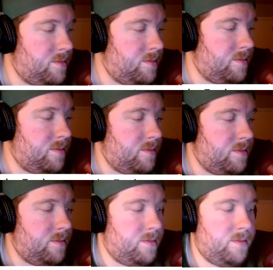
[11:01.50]

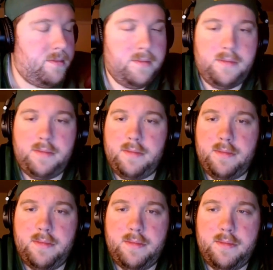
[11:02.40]

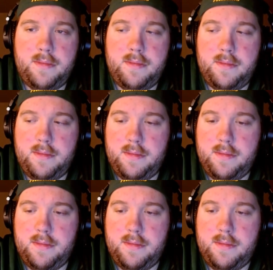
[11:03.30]

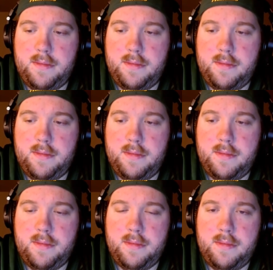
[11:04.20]

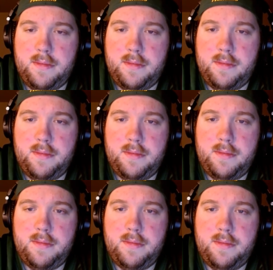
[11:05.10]

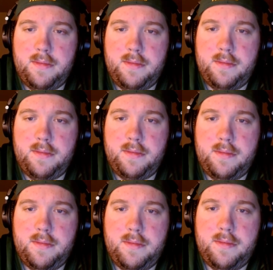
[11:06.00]

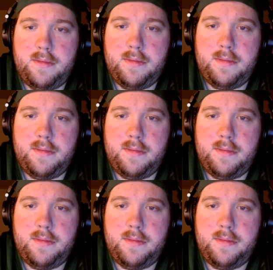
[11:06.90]
This person isn't speaking.